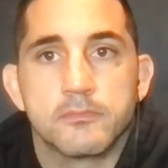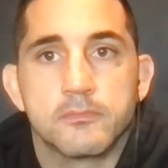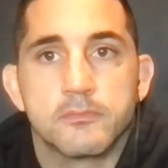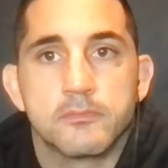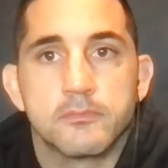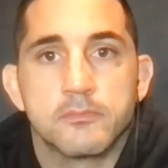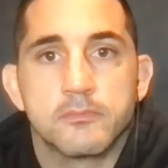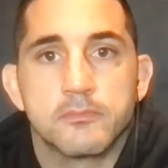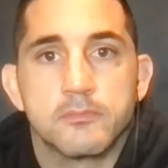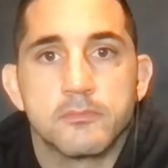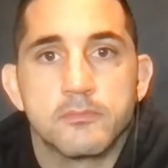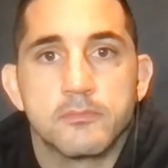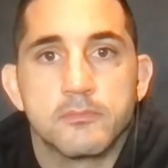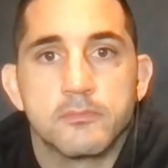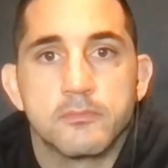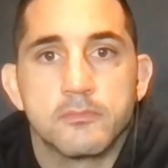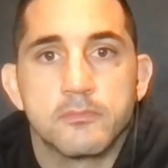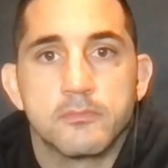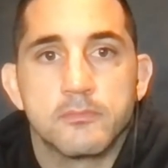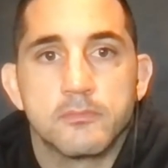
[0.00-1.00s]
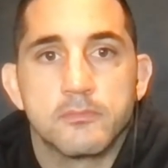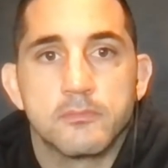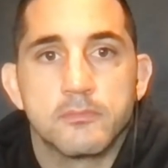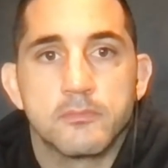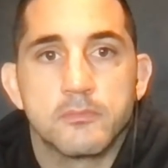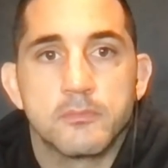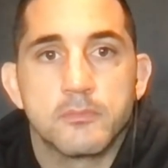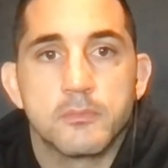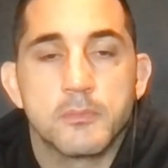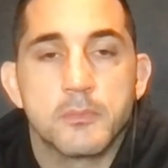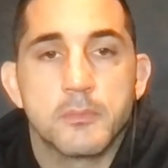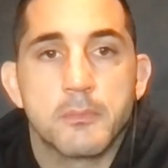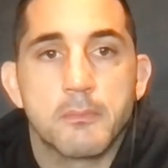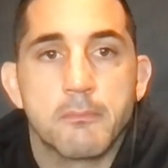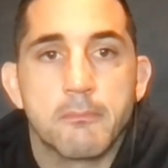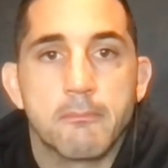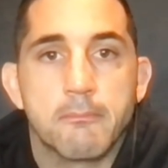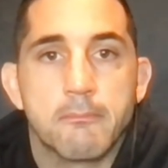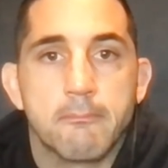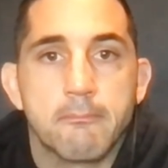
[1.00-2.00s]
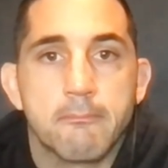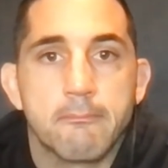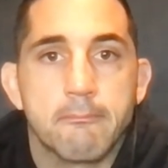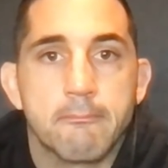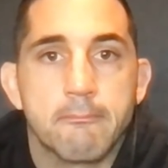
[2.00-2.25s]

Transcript: The person shown says nothing.